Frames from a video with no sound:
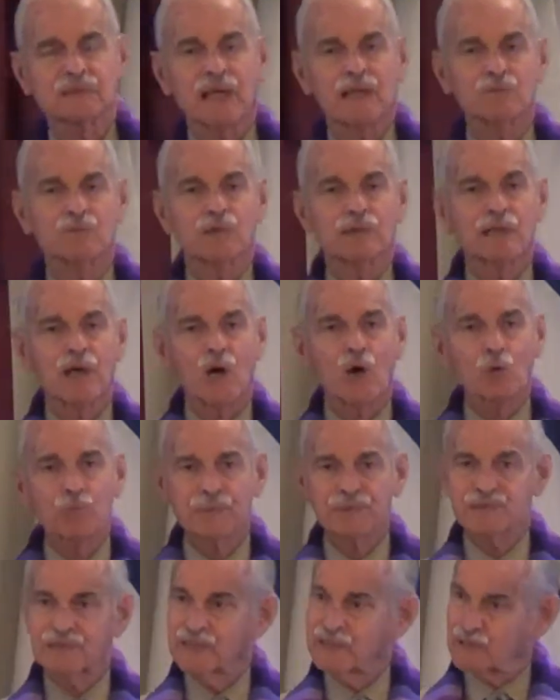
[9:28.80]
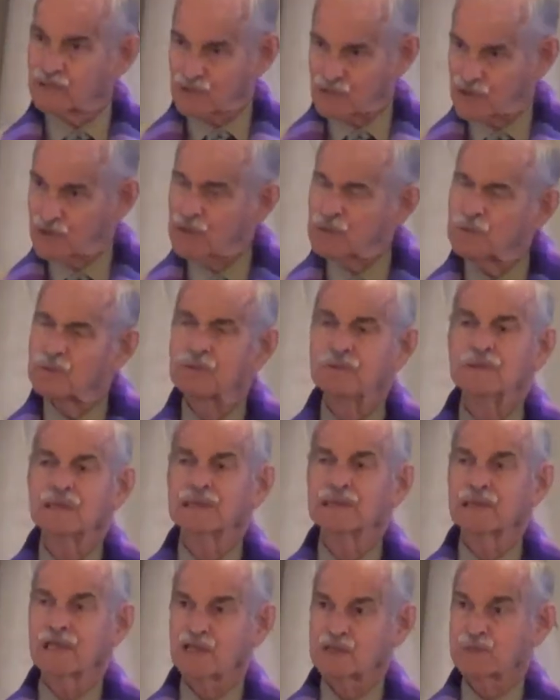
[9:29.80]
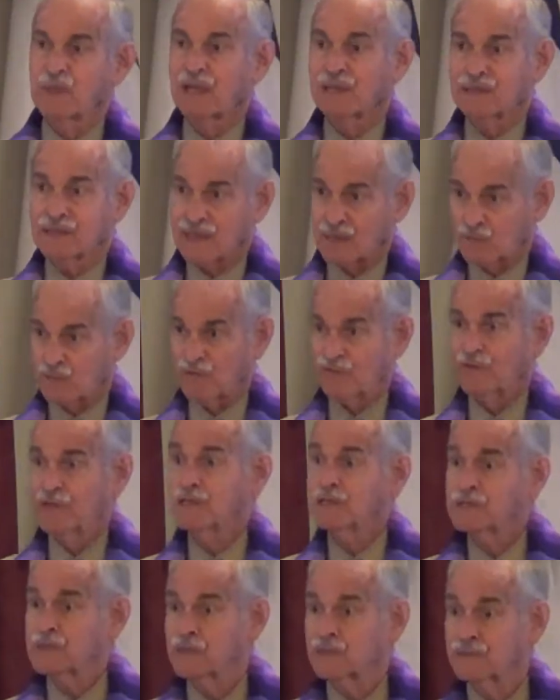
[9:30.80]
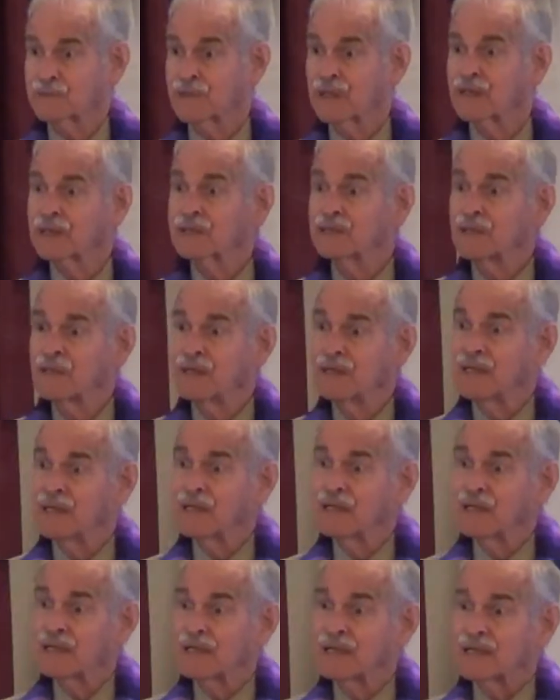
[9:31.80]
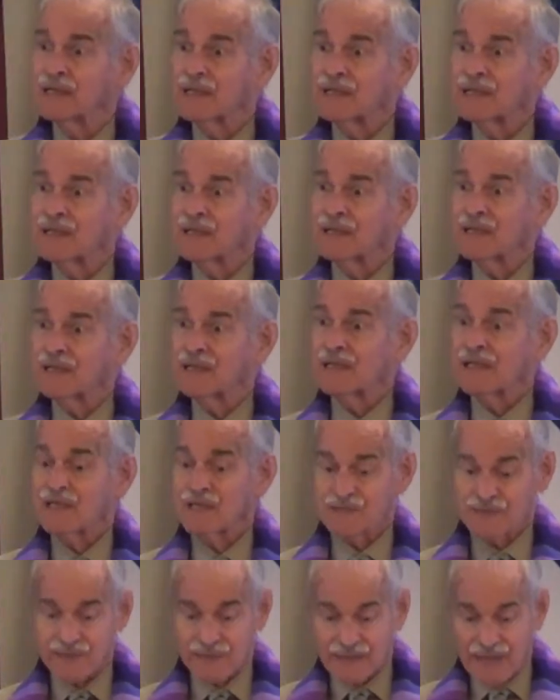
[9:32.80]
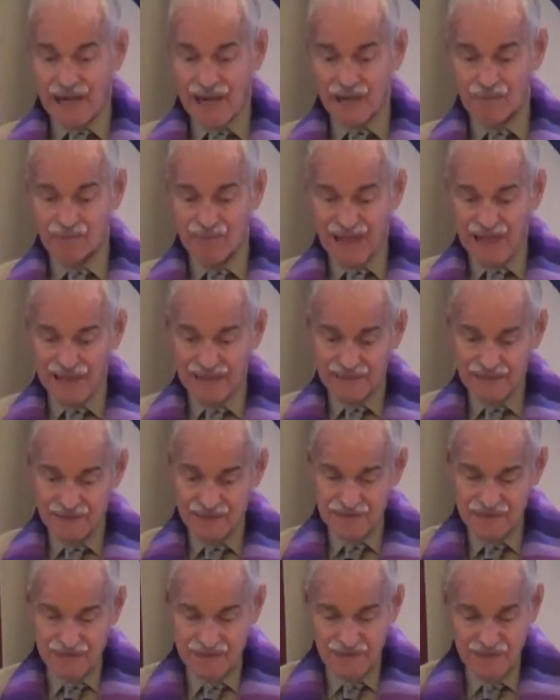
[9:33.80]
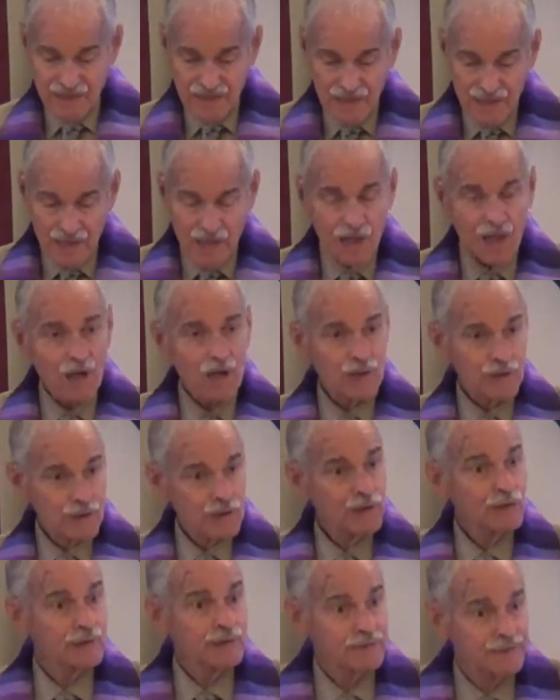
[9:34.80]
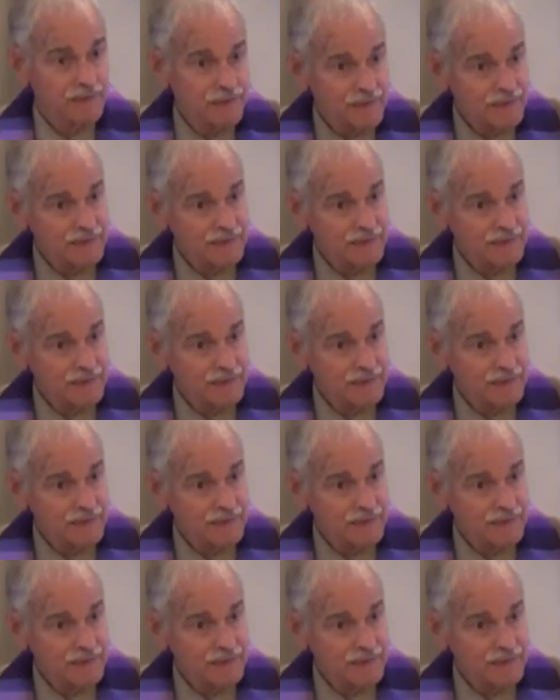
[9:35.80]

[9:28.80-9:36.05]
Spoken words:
and what I hope it tells you, at least by the time we finish here today, is that our bodies are good.